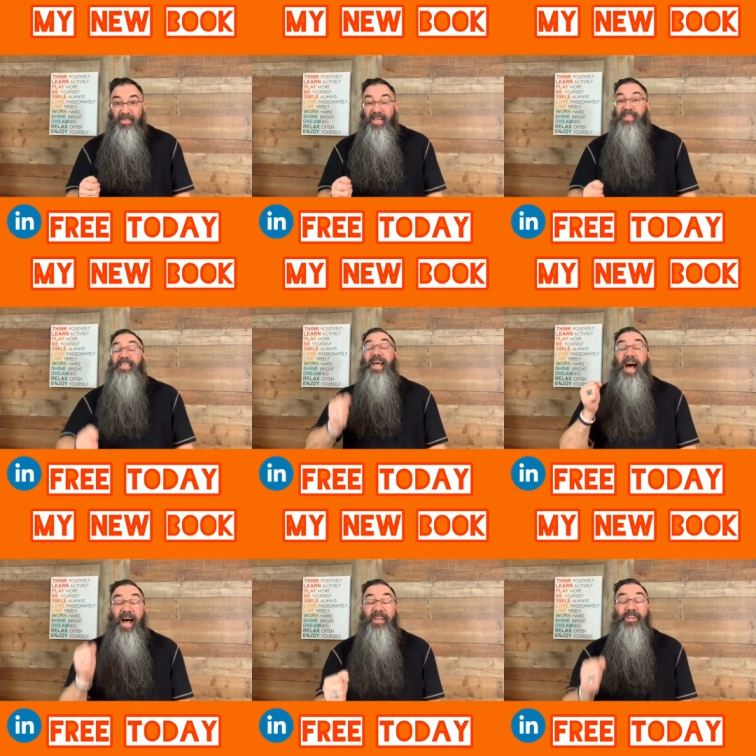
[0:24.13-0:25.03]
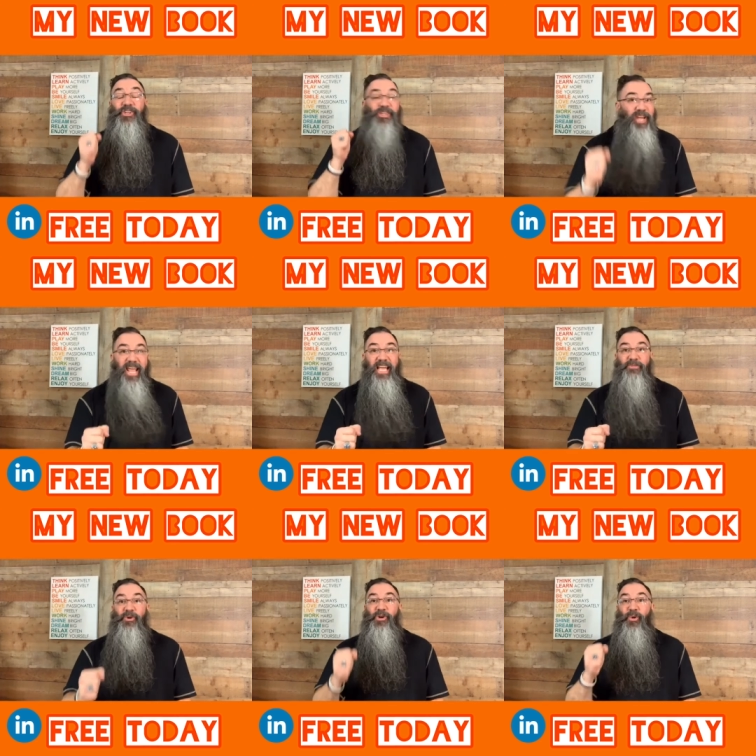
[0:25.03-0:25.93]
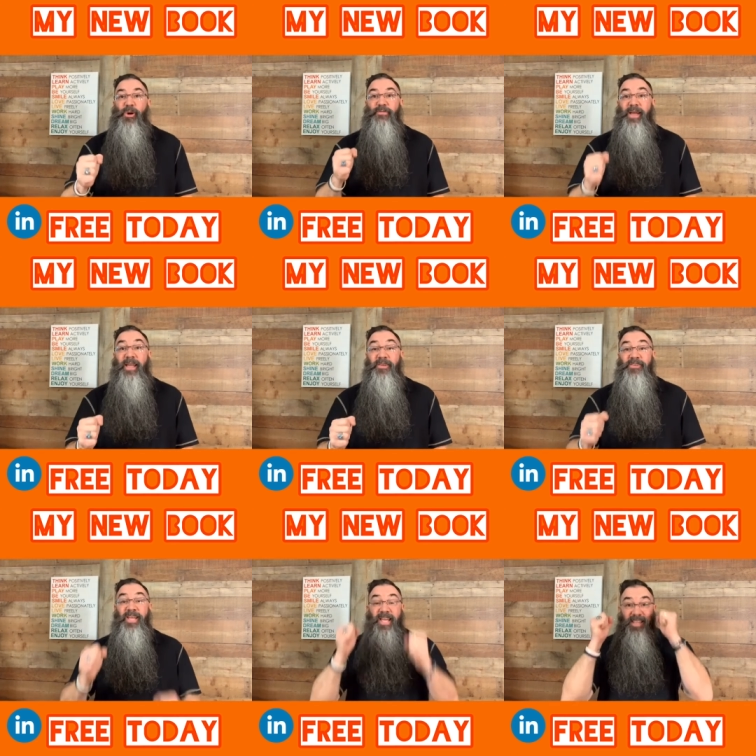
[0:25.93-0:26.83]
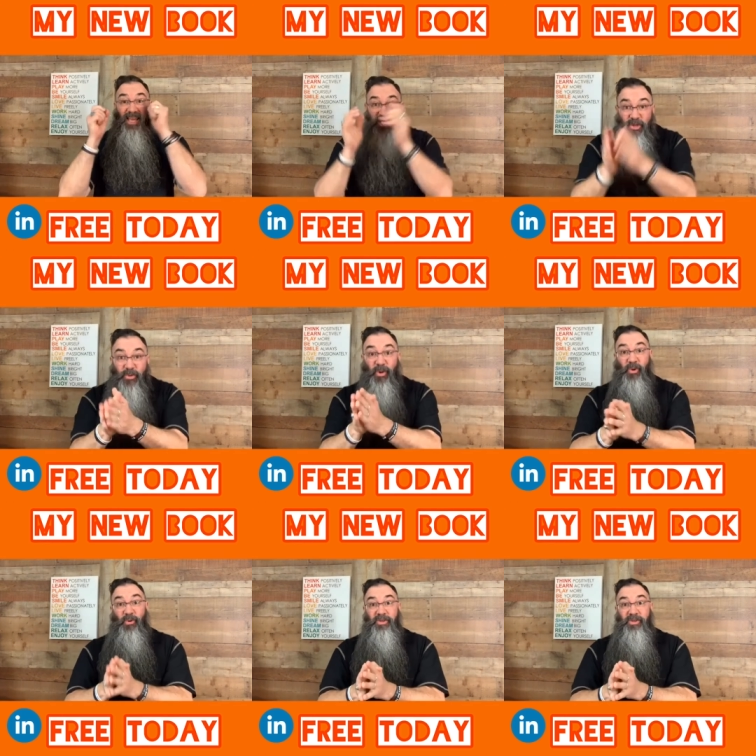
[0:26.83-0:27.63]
the unshakable core values that you hold,